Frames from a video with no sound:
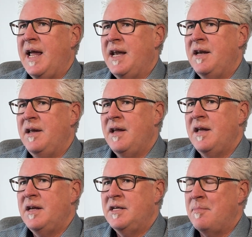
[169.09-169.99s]
and
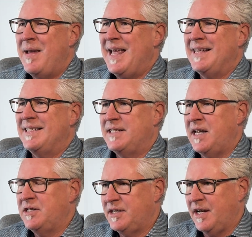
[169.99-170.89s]
demand
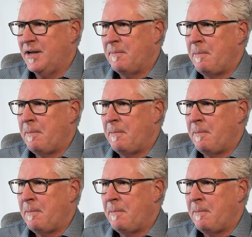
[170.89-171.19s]
sensing,